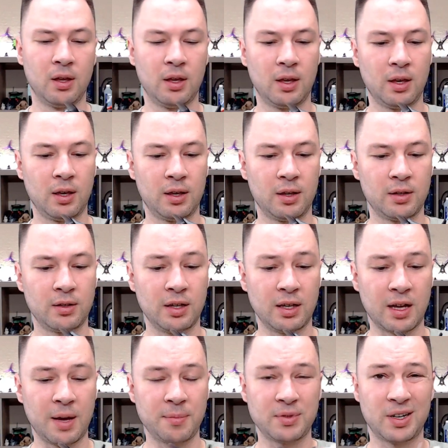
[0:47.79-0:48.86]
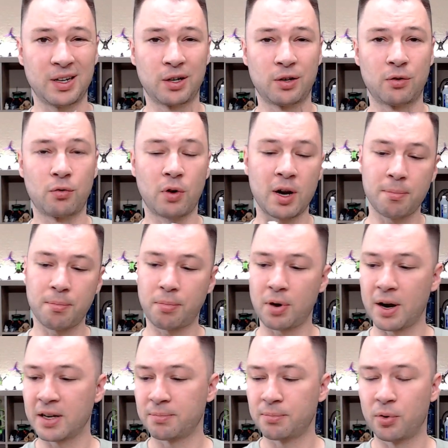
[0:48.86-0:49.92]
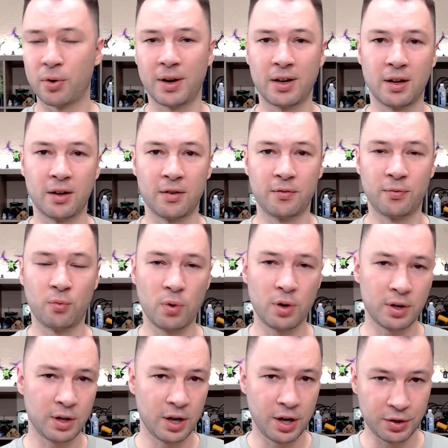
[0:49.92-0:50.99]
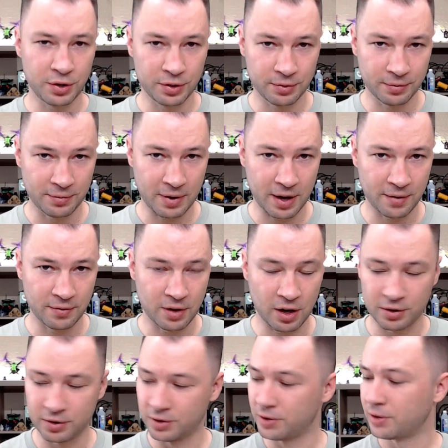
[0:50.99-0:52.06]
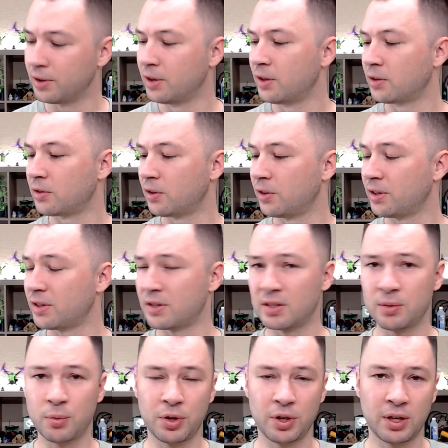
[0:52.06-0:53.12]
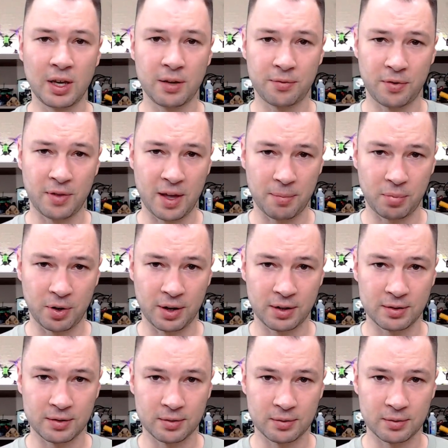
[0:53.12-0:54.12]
And it comes at a great price point of $105. So let's see what you get for that price.